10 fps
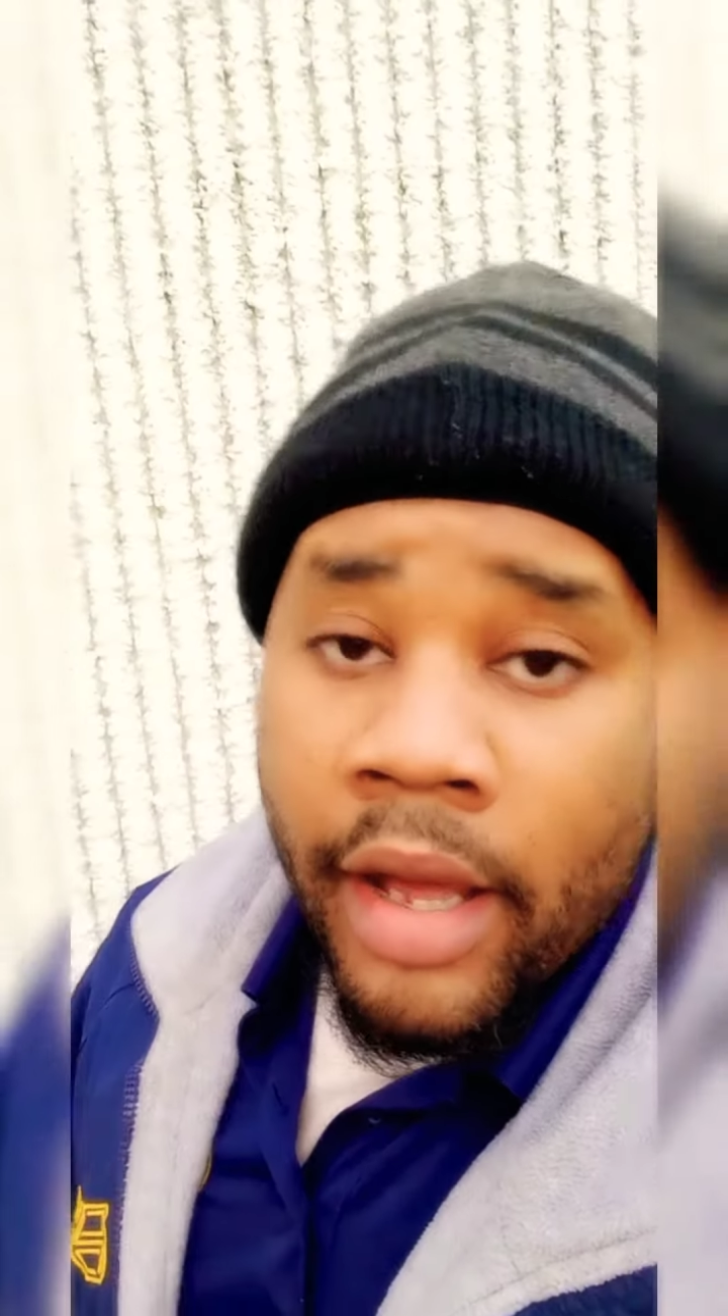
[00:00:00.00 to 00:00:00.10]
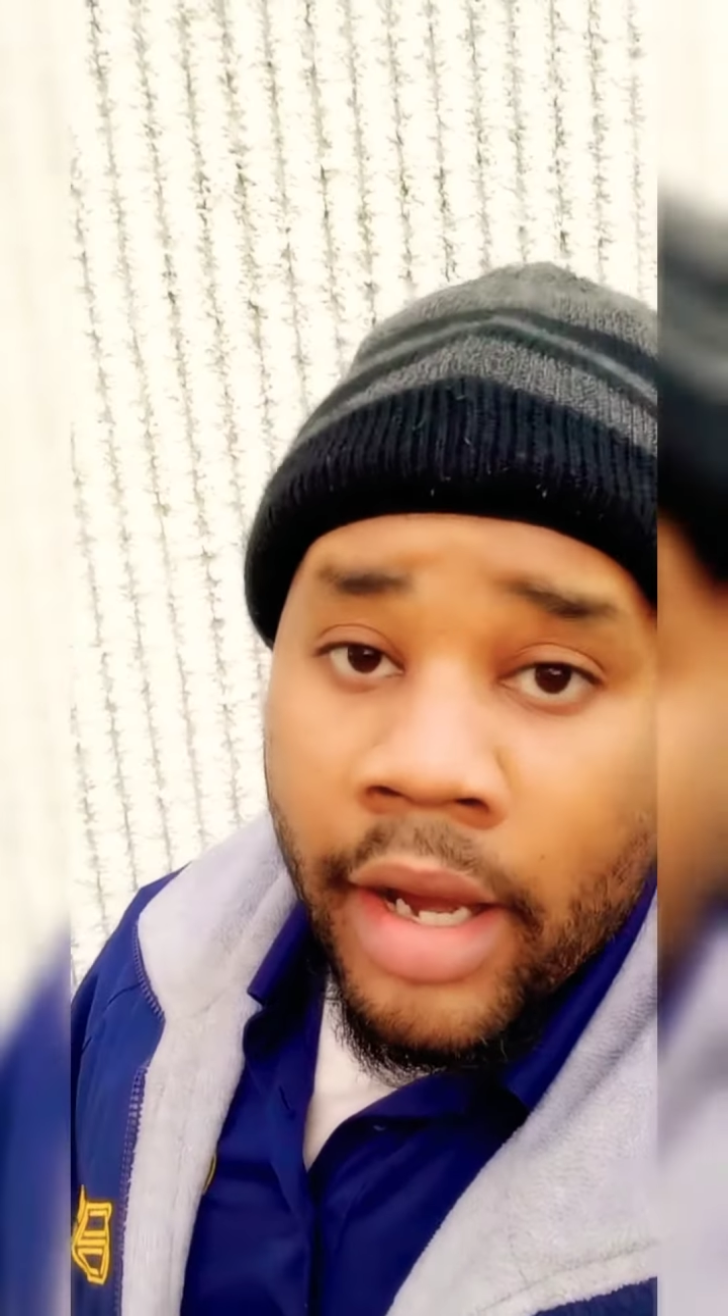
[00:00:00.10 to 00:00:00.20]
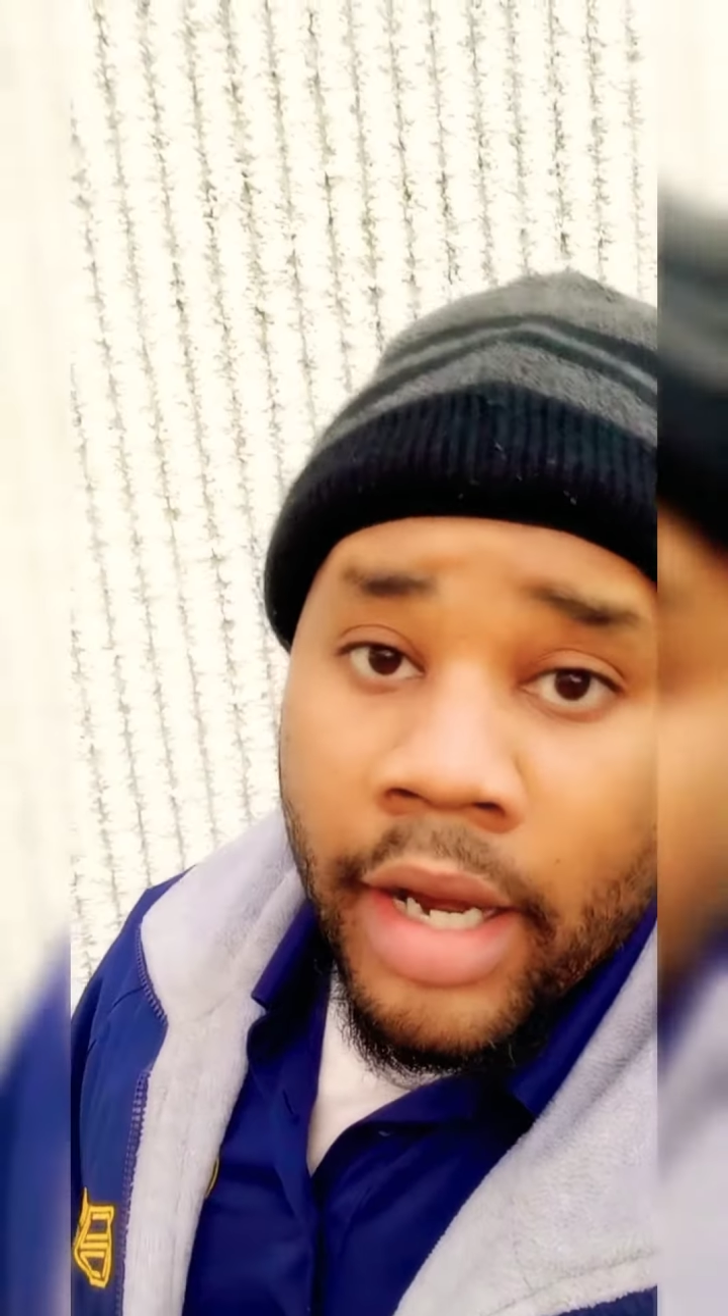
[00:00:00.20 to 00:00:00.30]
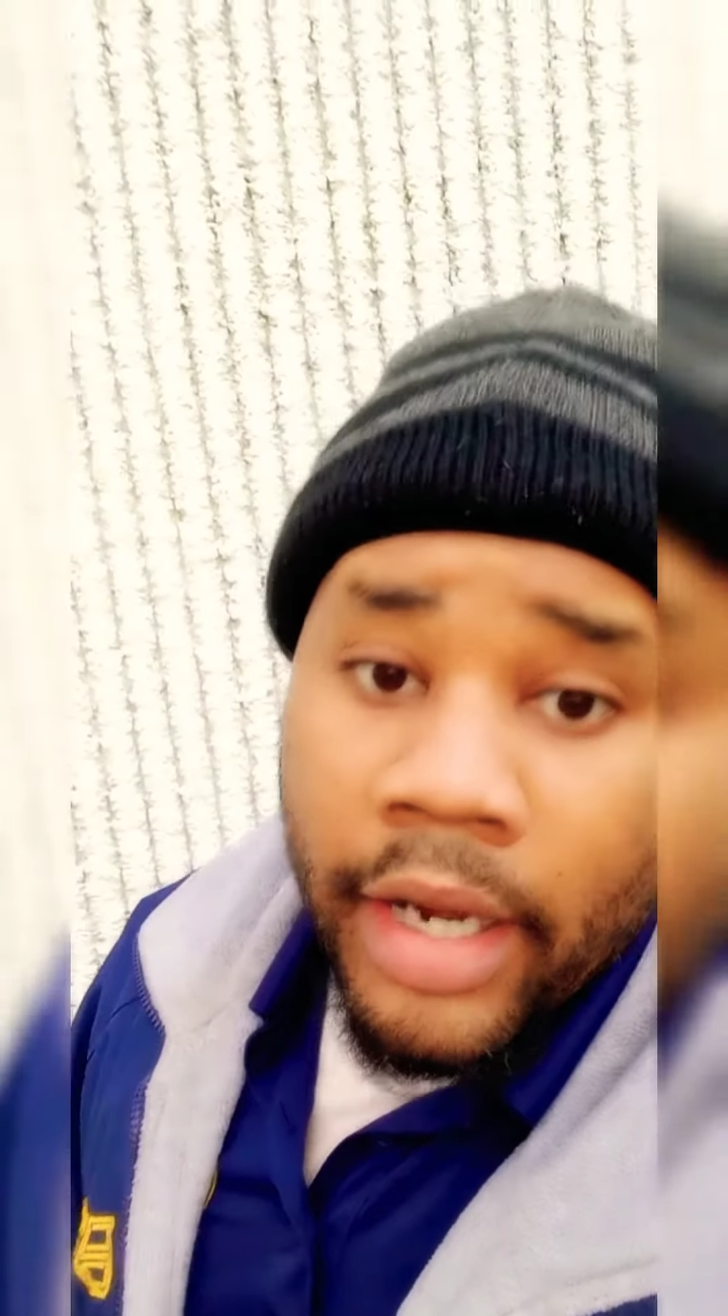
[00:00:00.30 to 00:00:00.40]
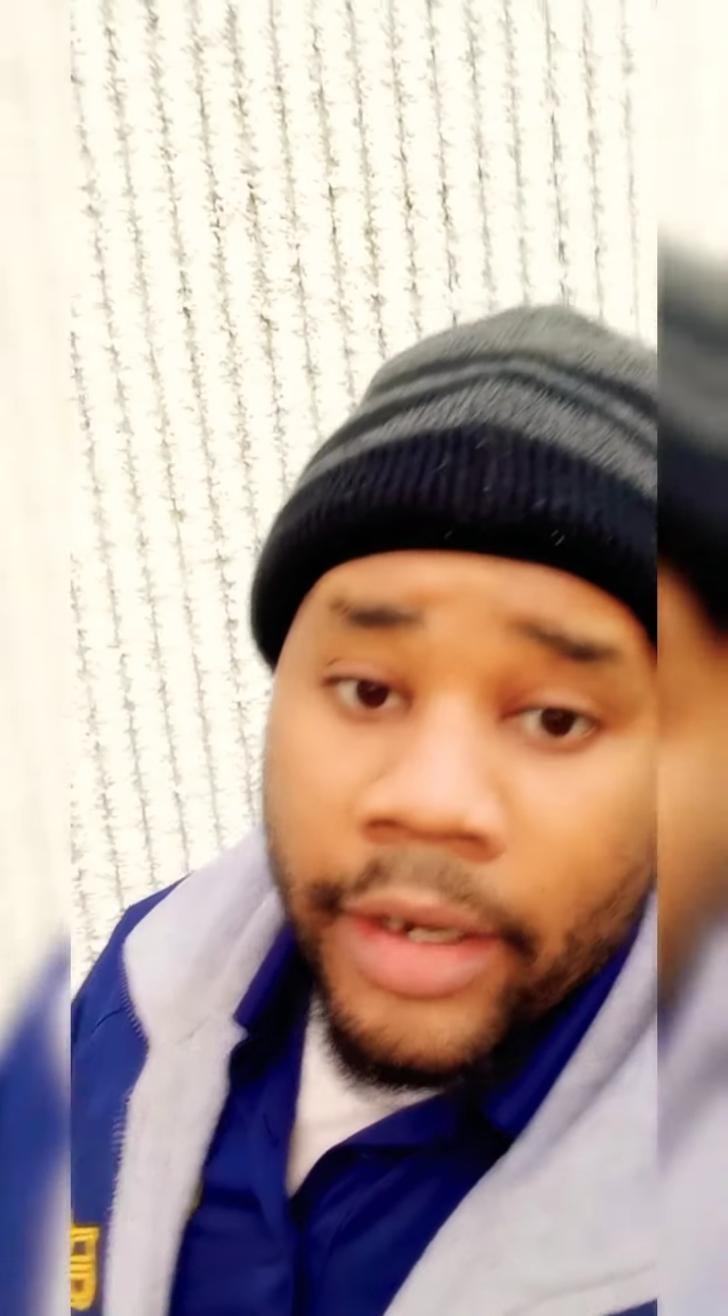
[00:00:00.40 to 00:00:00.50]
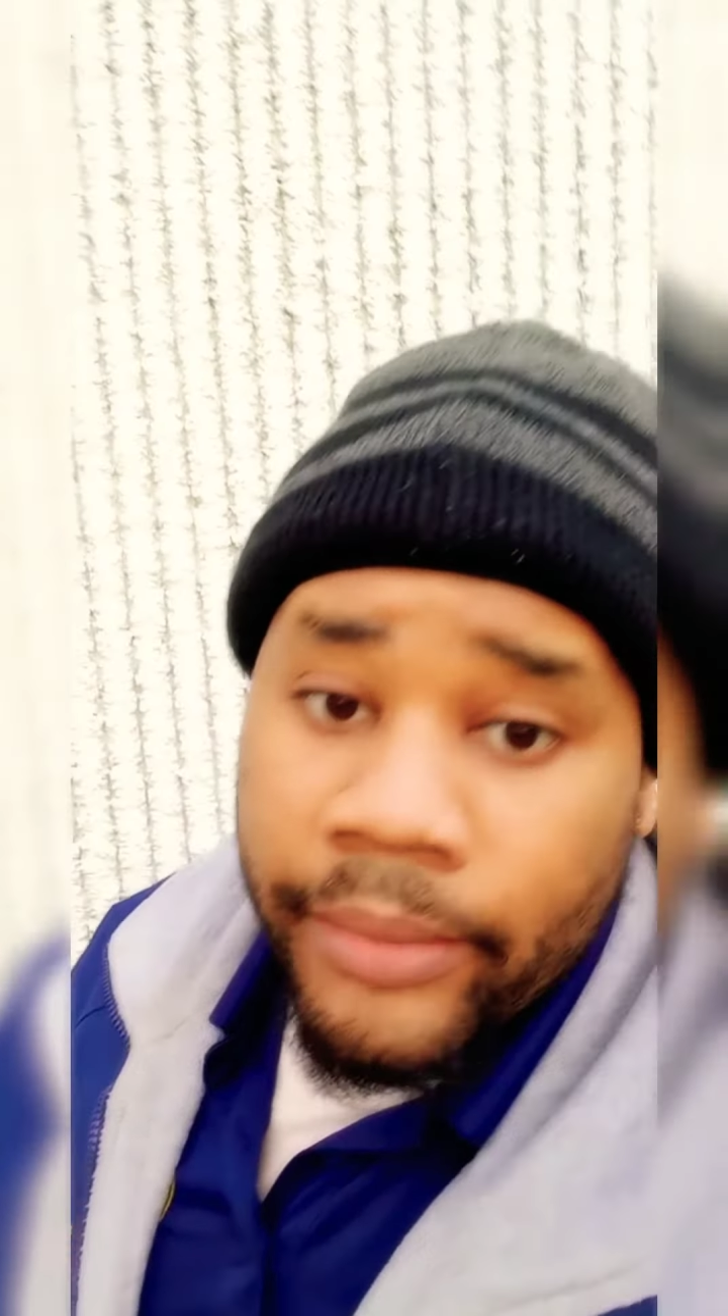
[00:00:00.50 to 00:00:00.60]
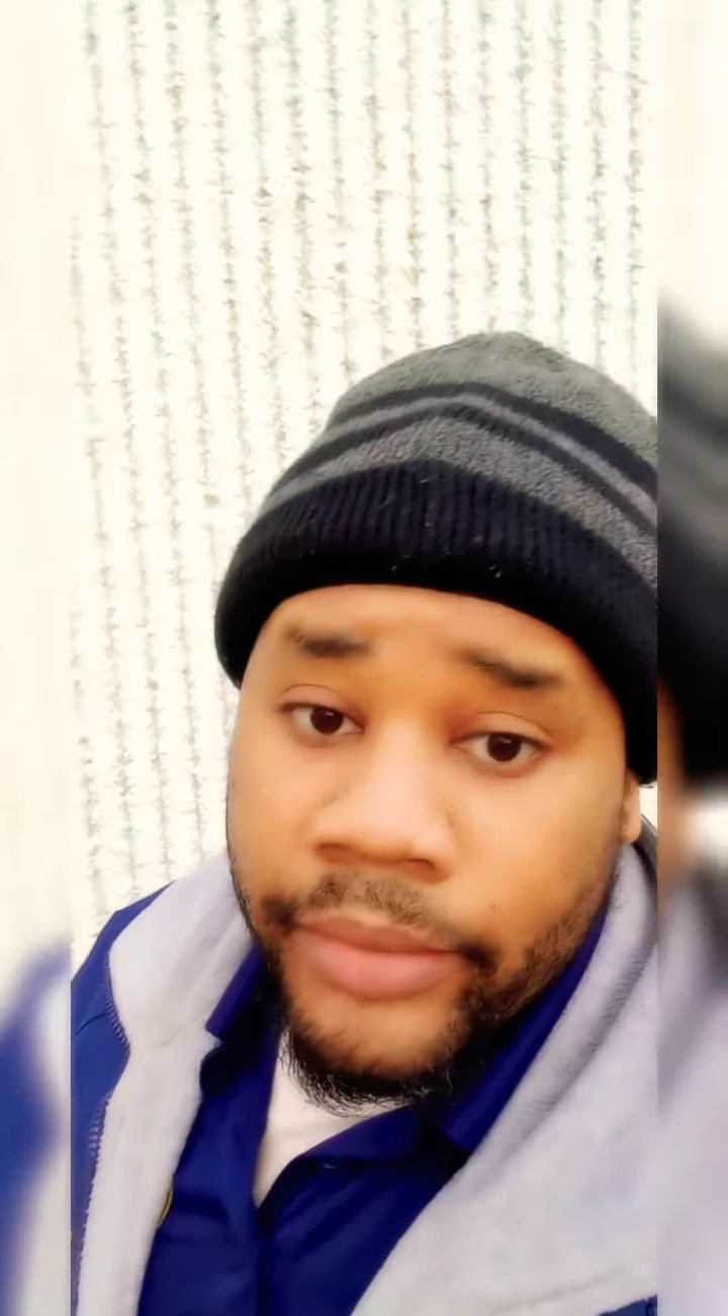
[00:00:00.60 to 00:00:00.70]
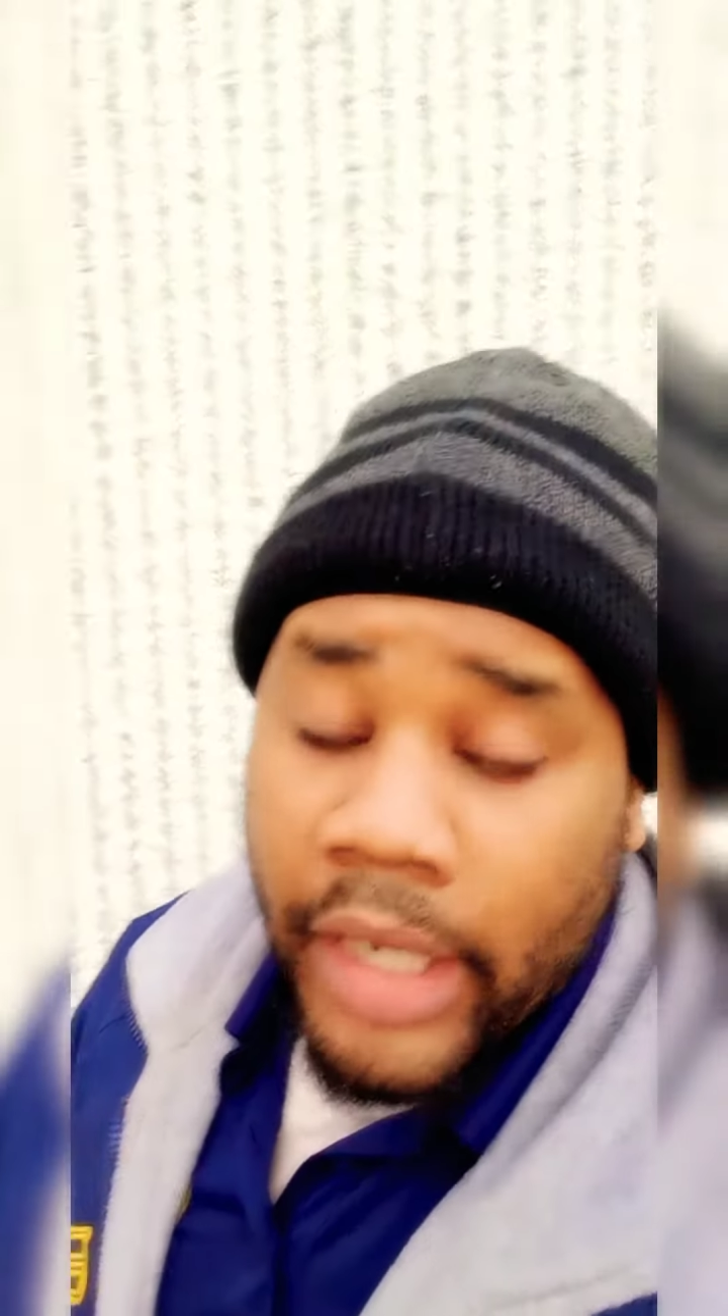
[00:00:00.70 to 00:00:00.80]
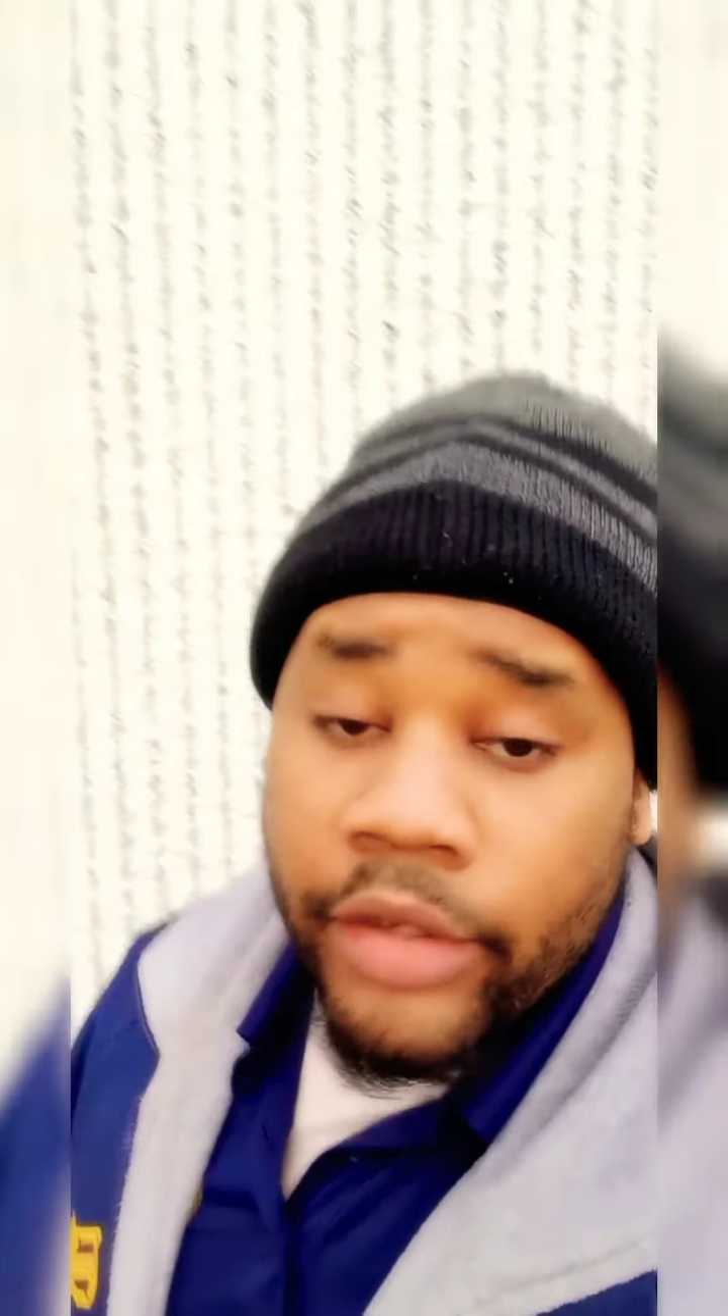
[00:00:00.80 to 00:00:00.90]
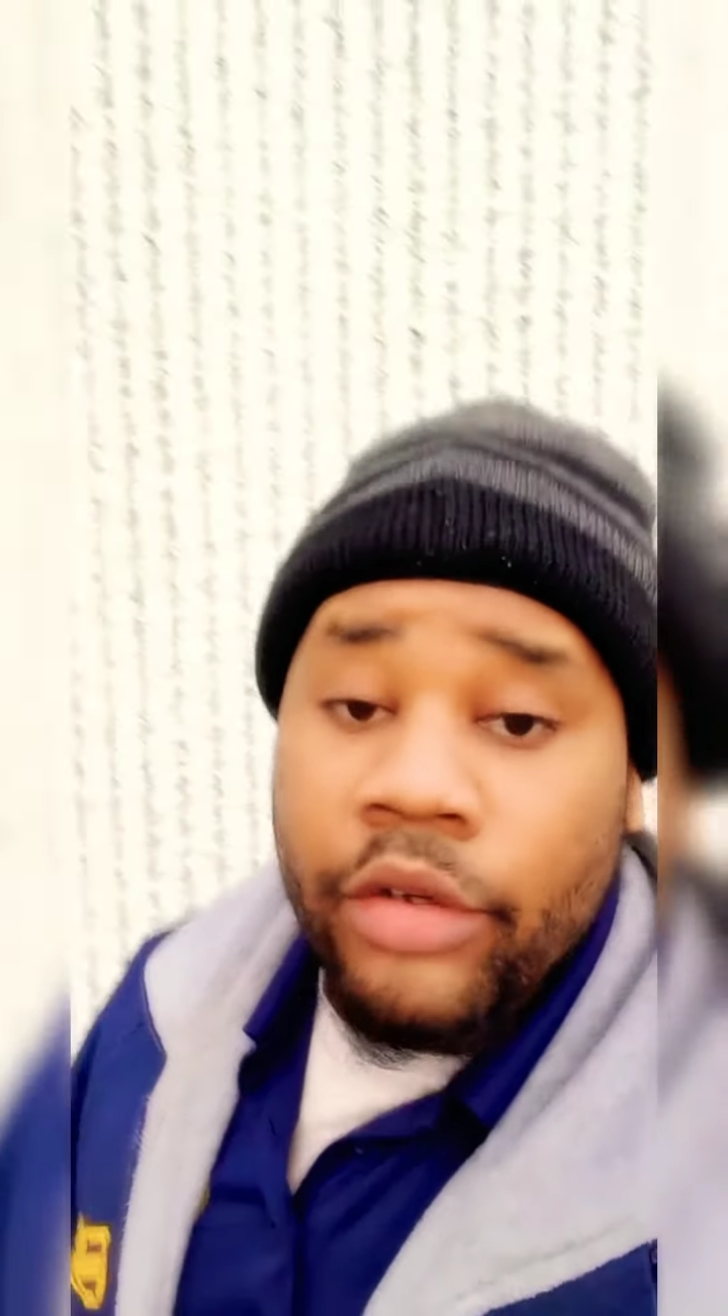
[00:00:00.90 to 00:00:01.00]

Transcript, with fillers: Um, I